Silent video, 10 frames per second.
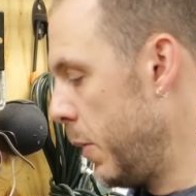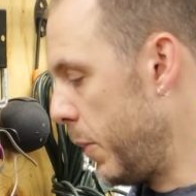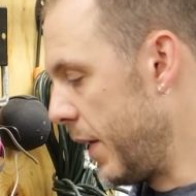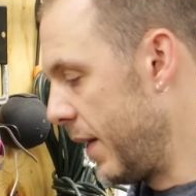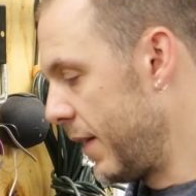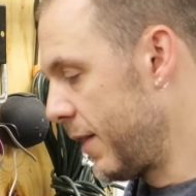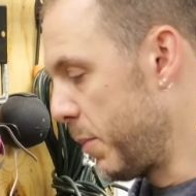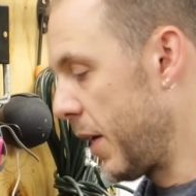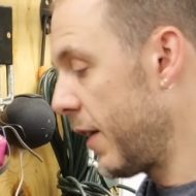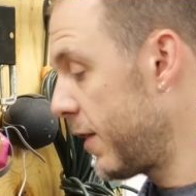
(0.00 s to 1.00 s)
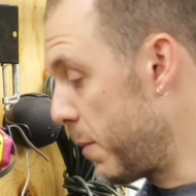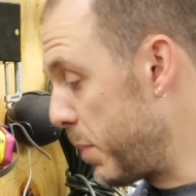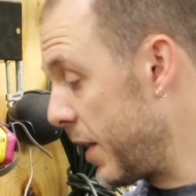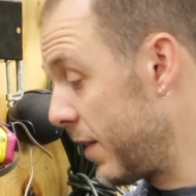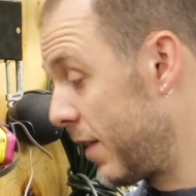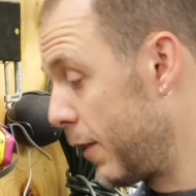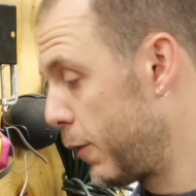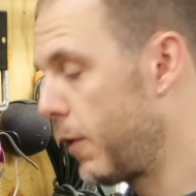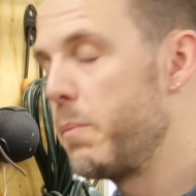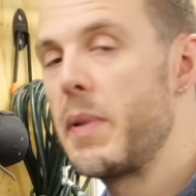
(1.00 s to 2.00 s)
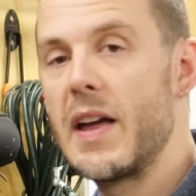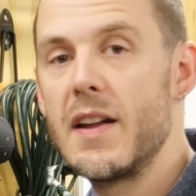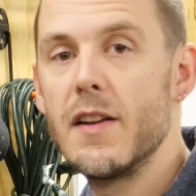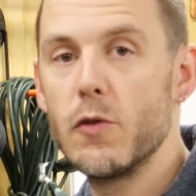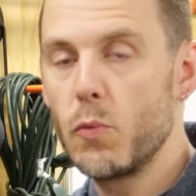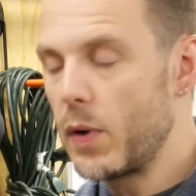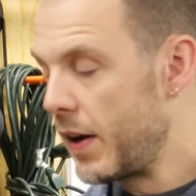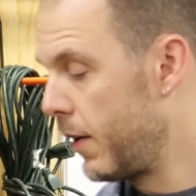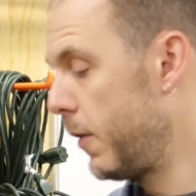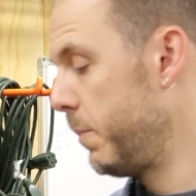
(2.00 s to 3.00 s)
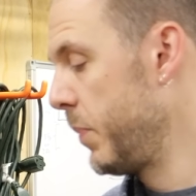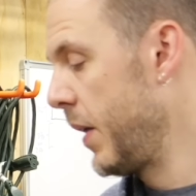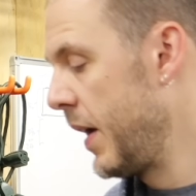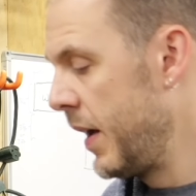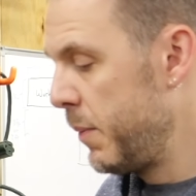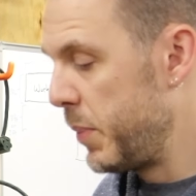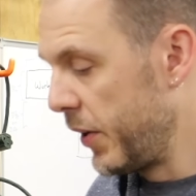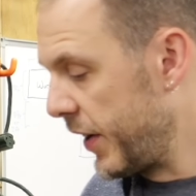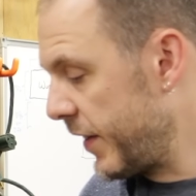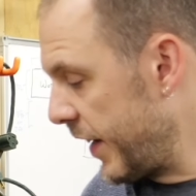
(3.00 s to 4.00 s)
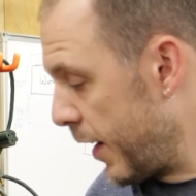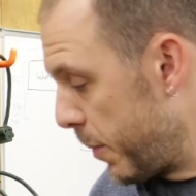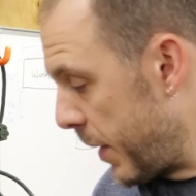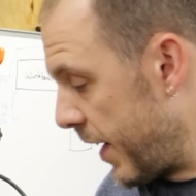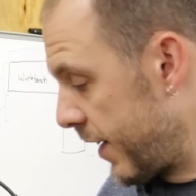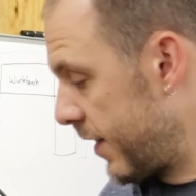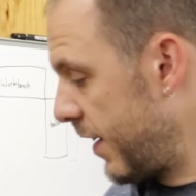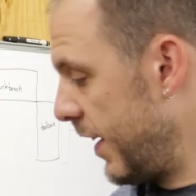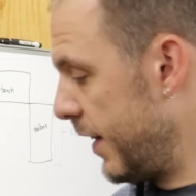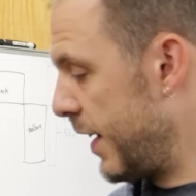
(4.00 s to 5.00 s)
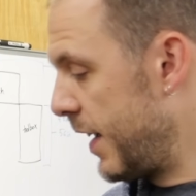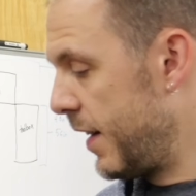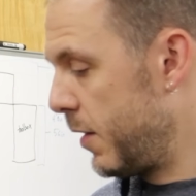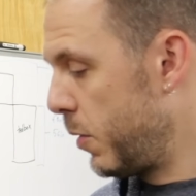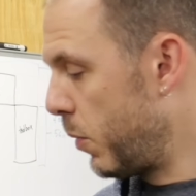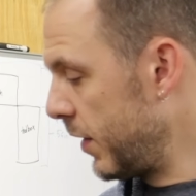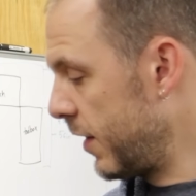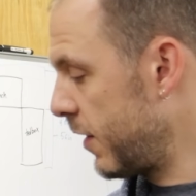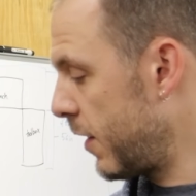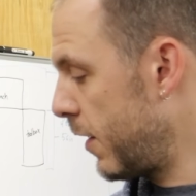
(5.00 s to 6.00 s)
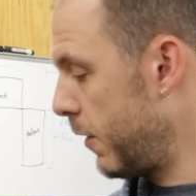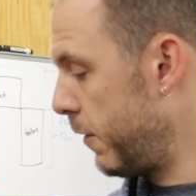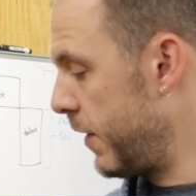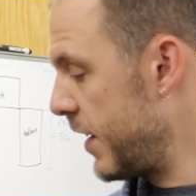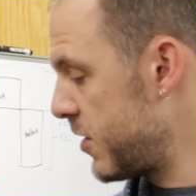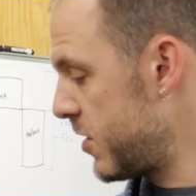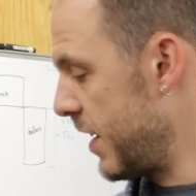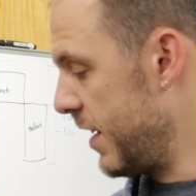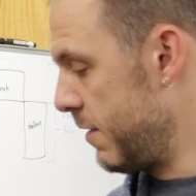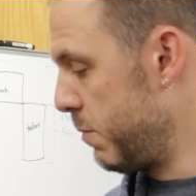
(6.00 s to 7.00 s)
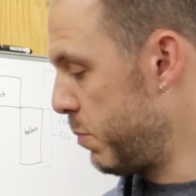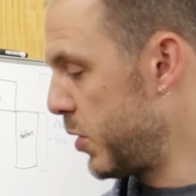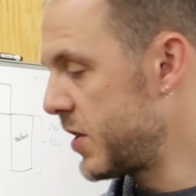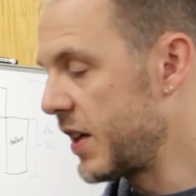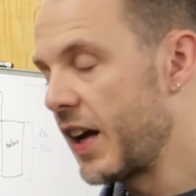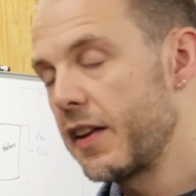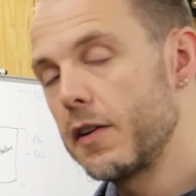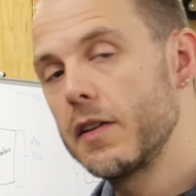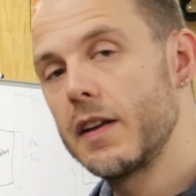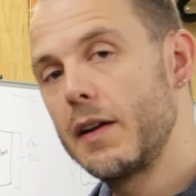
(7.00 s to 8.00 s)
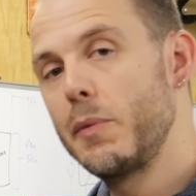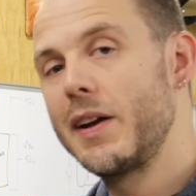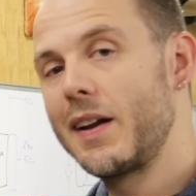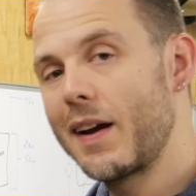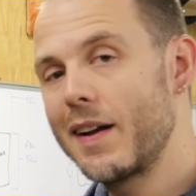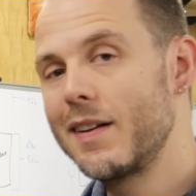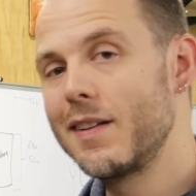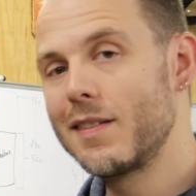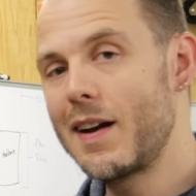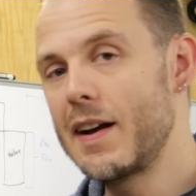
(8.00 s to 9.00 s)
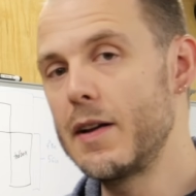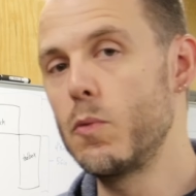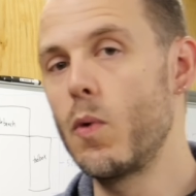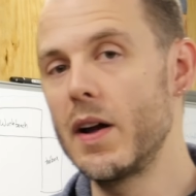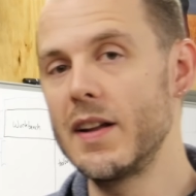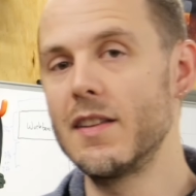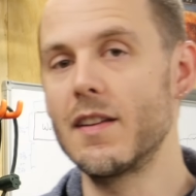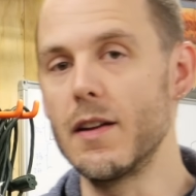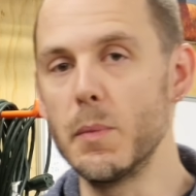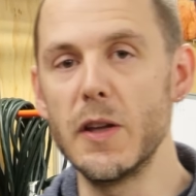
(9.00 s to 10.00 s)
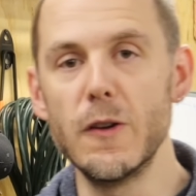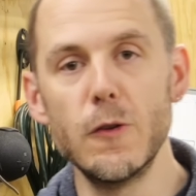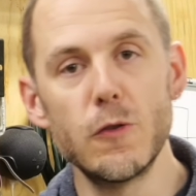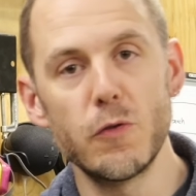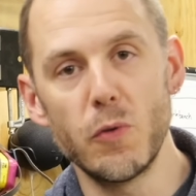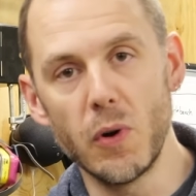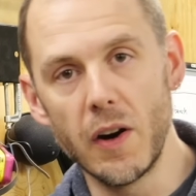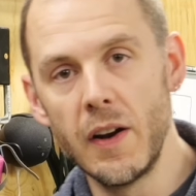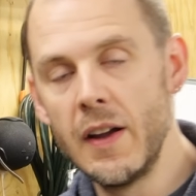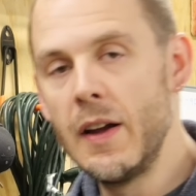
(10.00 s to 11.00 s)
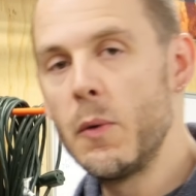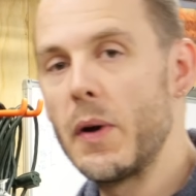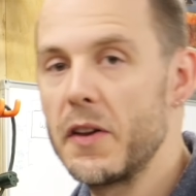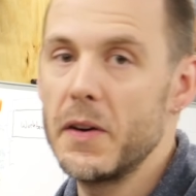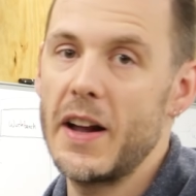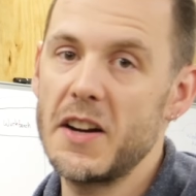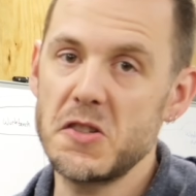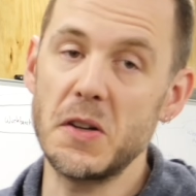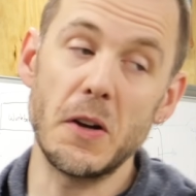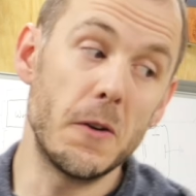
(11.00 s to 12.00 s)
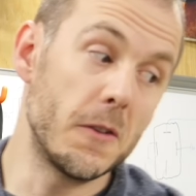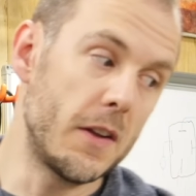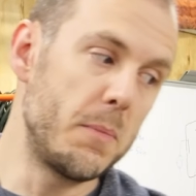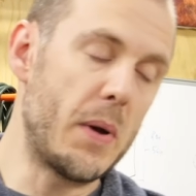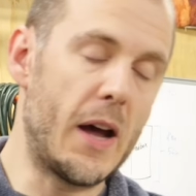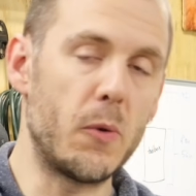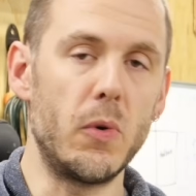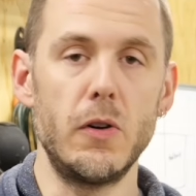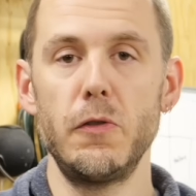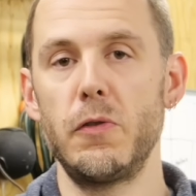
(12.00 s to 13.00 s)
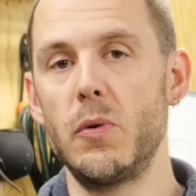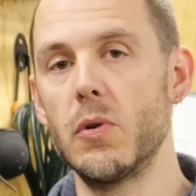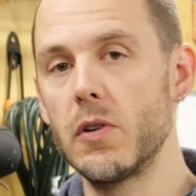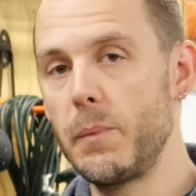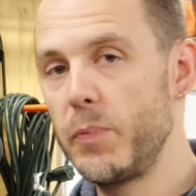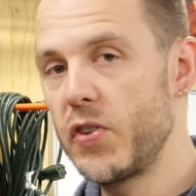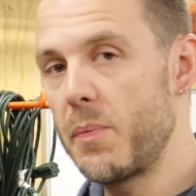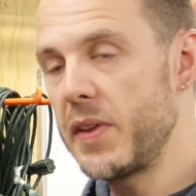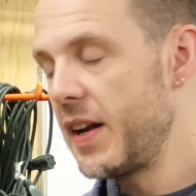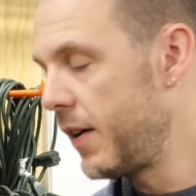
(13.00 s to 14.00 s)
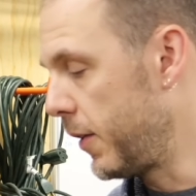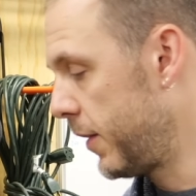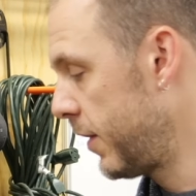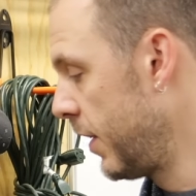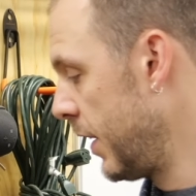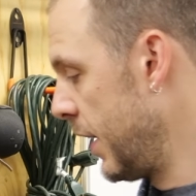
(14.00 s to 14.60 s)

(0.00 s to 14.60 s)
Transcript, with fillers: with some custom pistons from Ben as well build out the gearbox, and then once it's all finished and put together, then we can kind of decide what it's gonna be used for, whether it actually goes in Bad Wolf or something else.